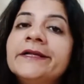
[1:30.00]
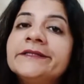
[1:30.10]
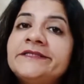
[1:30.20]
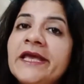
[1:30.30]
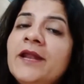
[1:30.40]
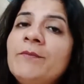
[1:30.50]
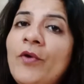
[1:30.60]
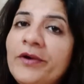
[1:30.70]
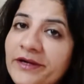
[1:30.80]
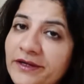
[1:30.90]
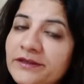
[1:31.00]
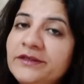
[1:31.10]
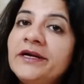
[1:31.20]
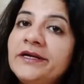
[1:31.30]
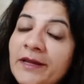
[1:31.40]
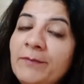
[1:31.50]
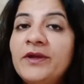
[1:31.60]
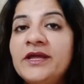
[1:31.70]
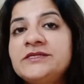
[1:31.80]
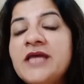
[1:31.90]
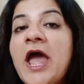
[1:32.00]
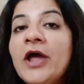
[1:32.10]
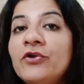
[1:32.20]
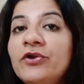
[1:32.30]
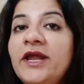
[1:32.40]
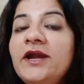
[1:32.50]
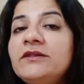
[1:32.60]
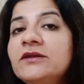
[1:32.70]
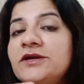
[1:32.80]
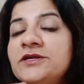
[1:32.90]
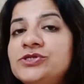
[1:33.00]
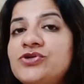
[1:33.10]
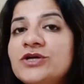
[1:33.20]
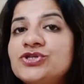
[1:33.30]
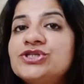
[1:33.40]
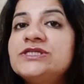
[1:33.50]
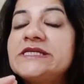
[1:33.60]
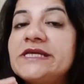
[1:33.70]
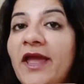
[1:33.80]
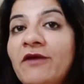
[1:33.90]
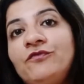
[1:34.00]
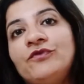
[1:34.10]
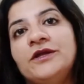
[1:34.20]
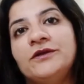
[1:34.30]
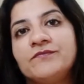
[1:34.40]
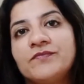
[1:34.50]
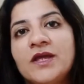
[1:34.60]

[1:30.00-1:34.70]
The second important tip is read the instructions carefully.